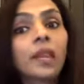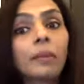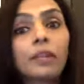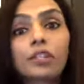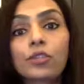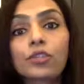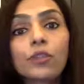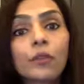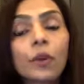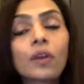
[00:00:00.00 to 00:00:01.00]
Because those of
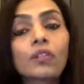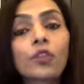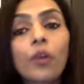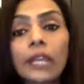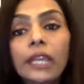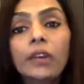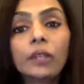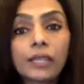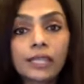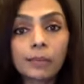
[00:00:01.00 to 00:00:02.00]
you who are joining on
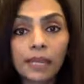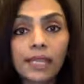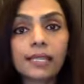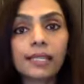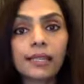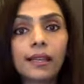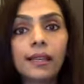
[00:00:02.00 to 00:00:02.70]
this space